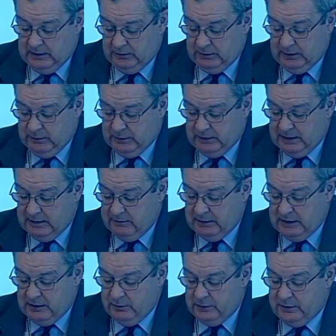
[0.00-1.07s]
seem to have a
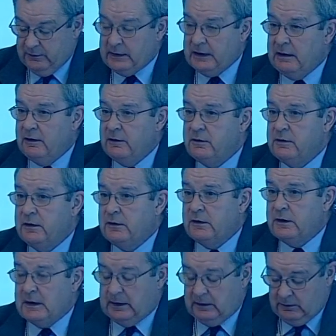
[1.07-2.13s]
number of
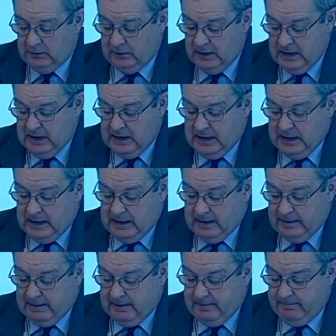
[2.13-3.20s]
characteristics.
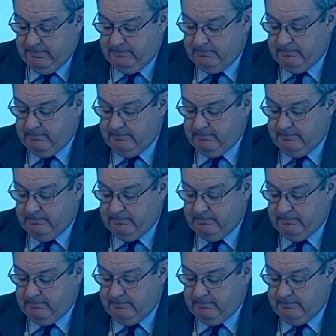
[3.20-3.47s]
Firstly,